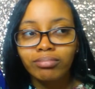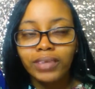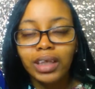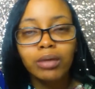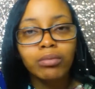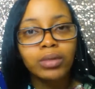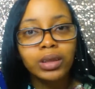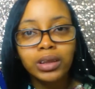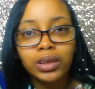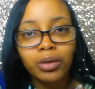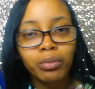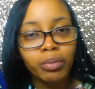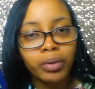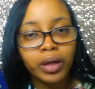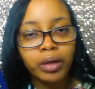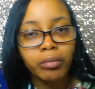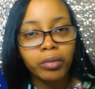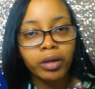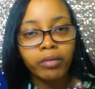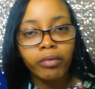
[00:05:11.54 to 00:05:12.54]
can we still put
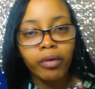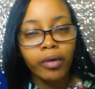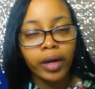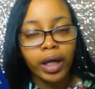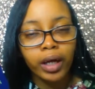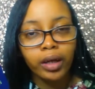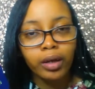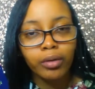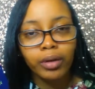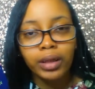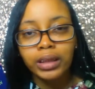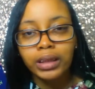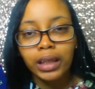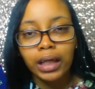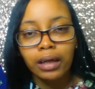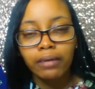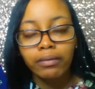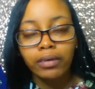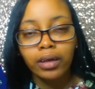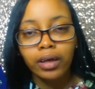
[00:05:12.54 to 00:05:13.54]
him in a volcano
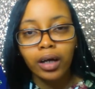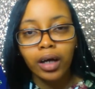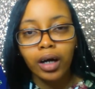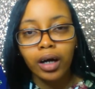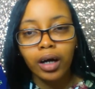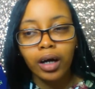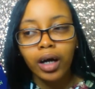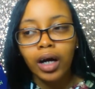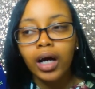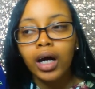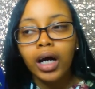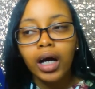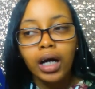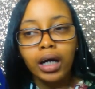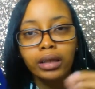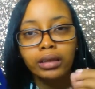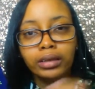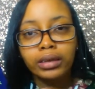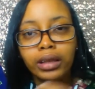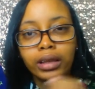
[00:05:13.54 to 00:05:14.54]
inside of a uh,
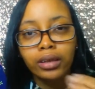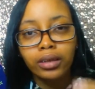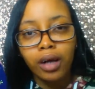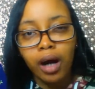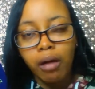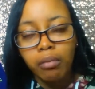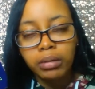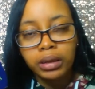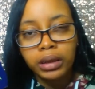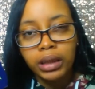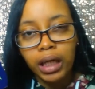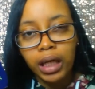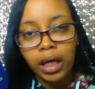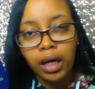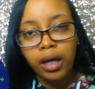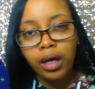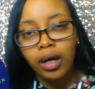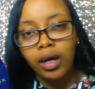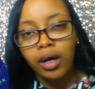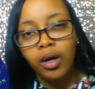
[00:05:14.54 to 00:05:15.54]
a tin garbage
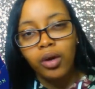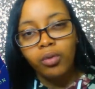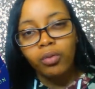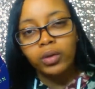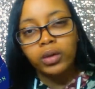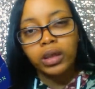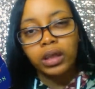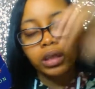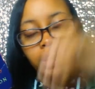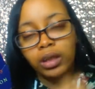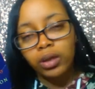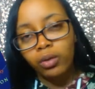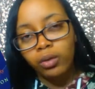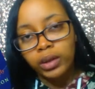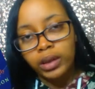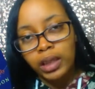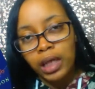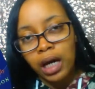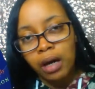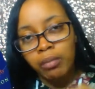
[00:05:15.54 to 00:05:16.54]
can with the lid on
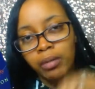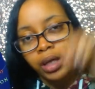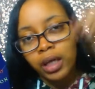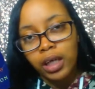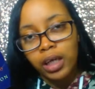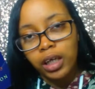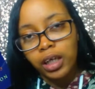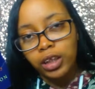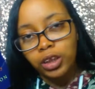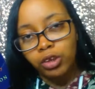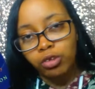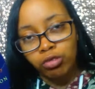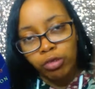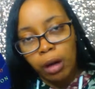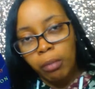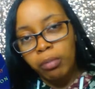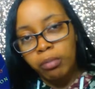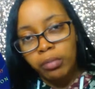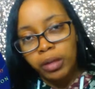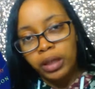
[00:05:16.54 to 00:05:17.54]
top and
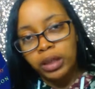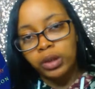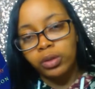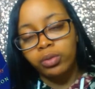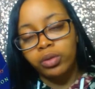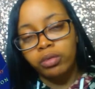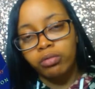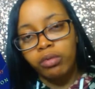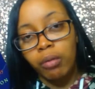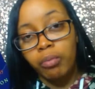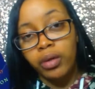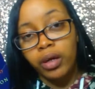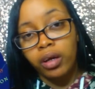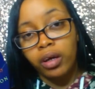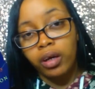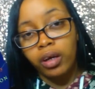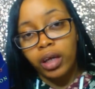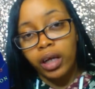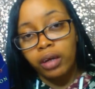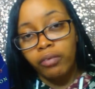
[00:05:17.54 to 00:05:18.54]
drop him into an
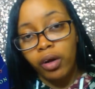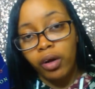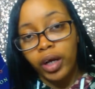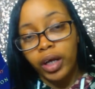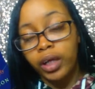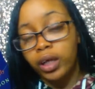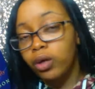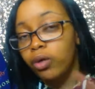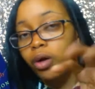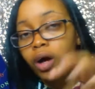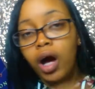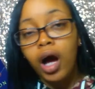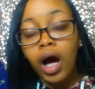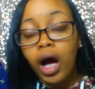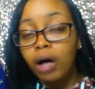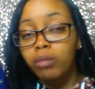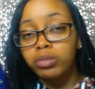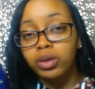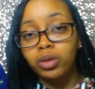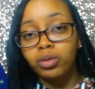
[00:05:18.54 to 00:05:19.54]
erupting like volcano?
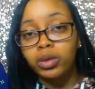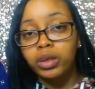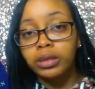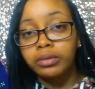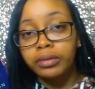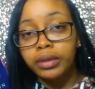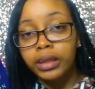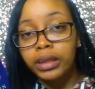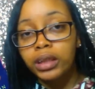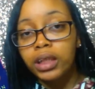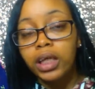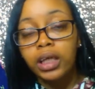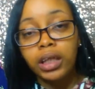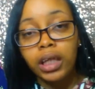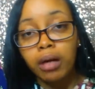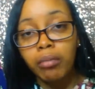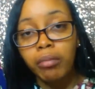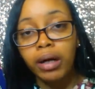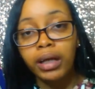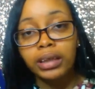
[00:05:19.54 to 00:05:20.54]
I'm so serious.
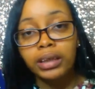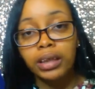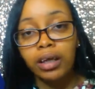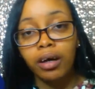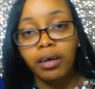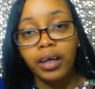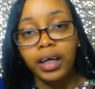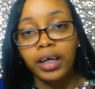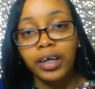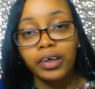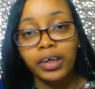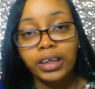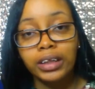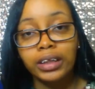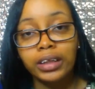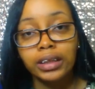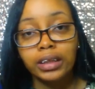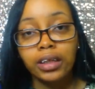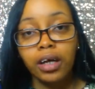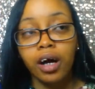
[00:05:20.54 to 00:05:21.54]
That might sound like
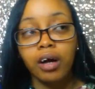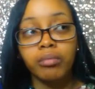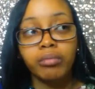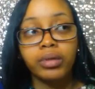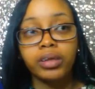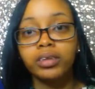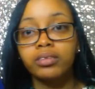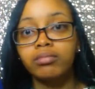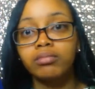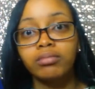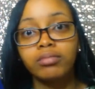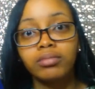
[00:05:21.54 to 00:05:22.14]
crazy to y'all, but